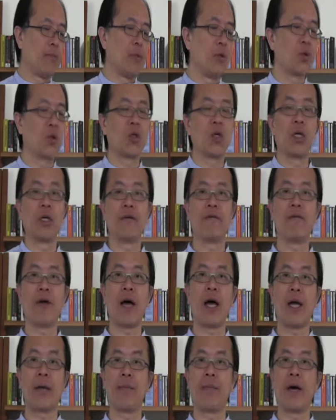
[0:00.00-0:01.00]
be
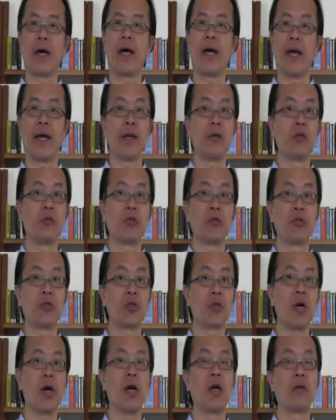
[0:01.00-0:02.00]
certified by Energy
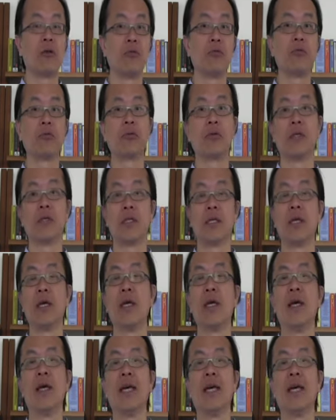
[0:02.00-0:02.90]
Star, usually